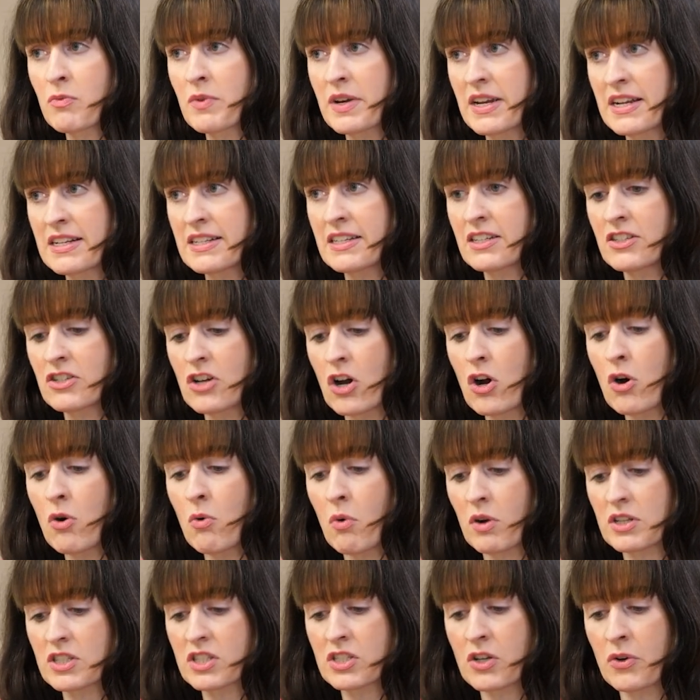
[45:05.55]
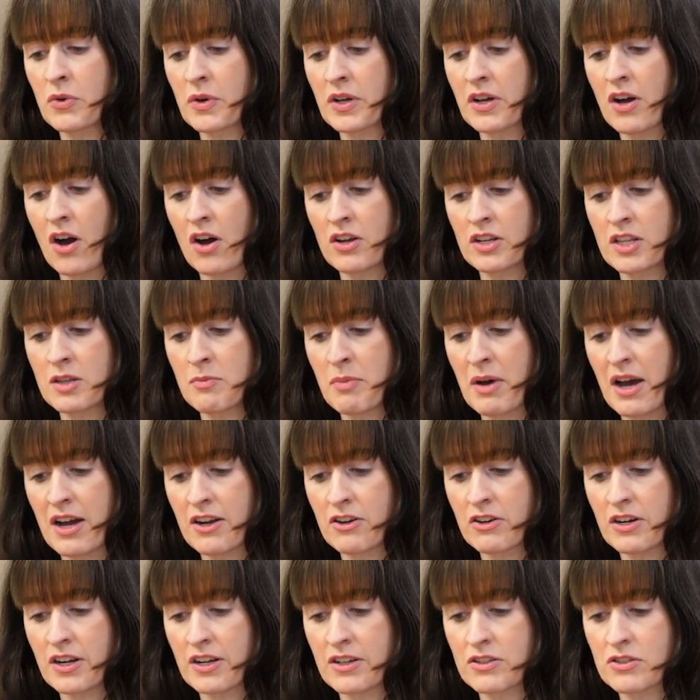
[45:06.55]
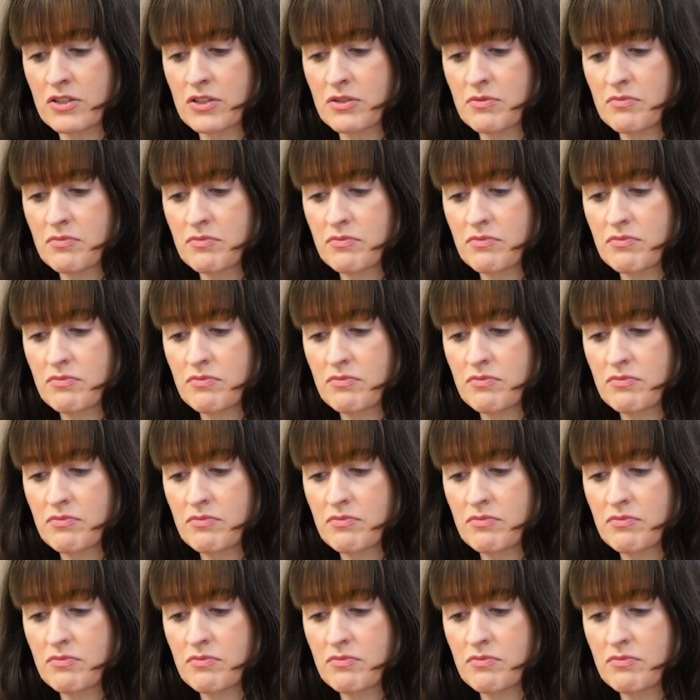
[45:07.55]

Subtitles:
really know what's going on in the background.